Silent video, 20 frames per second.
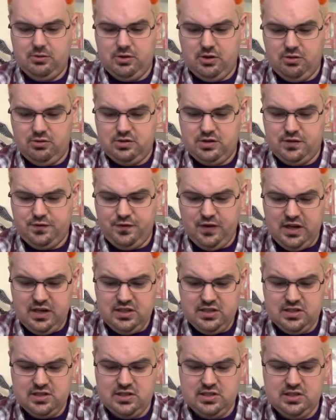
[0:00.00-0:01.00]
those
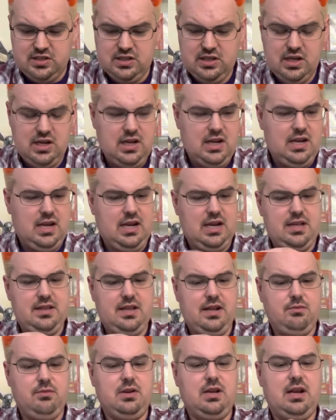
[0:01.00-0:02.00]
fists, and
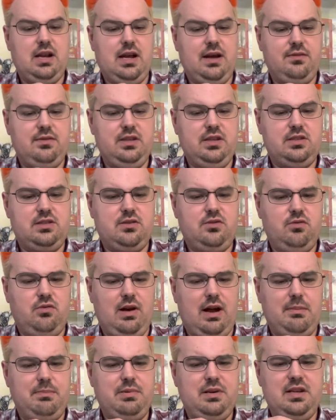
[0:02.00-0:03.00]
then we can have these
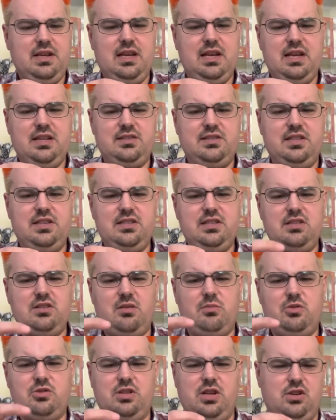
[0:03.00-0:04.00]
grappling hands. This is
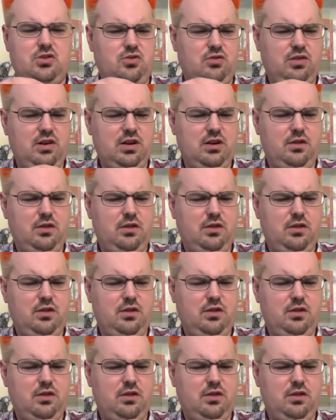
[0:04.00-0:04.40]
almost a trigger